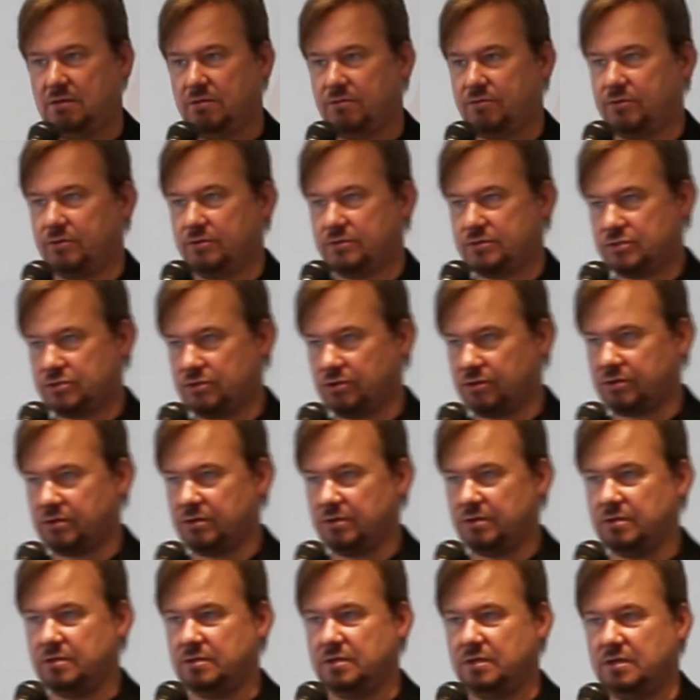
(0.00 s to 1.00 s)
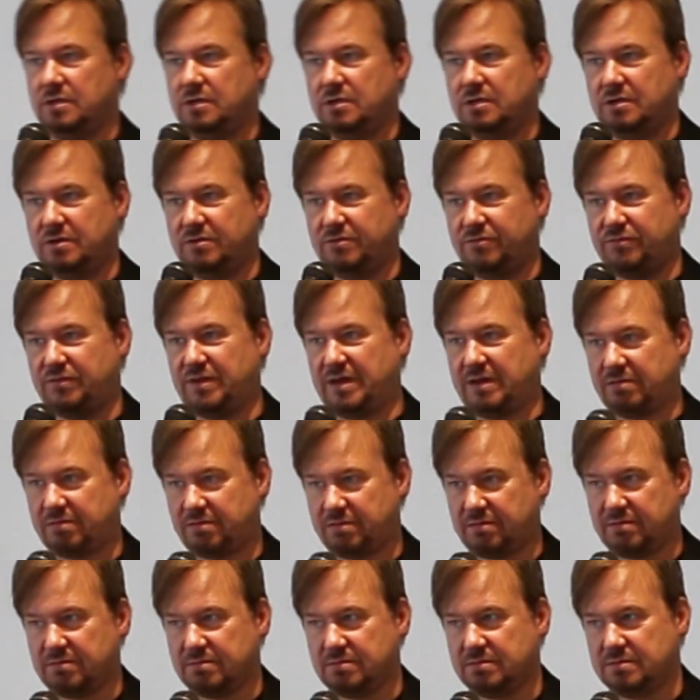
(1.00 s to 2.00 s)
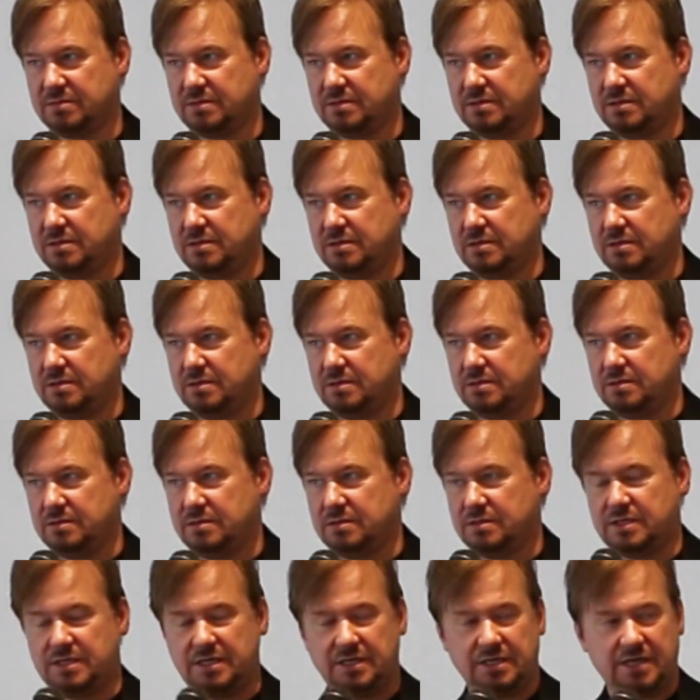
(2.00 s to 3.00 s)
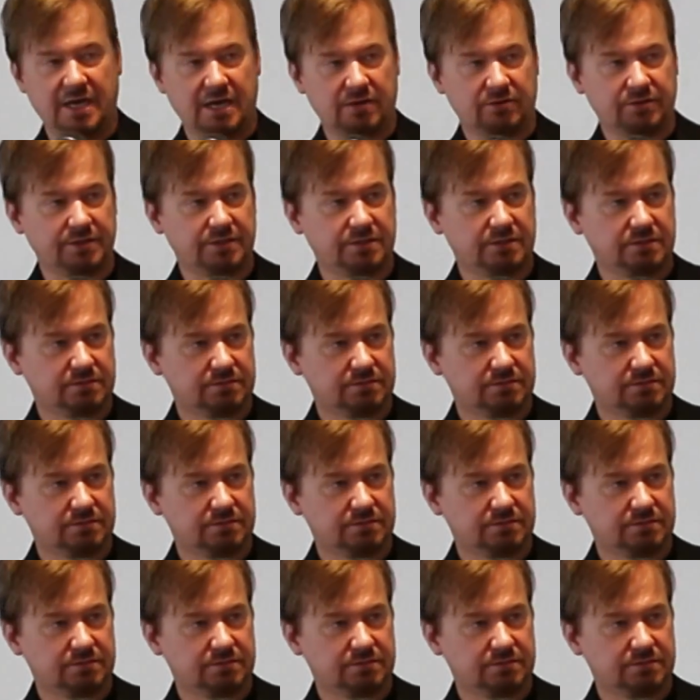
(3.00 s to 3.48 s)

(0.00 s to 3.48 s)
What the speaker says: the circle of faith. King Herod.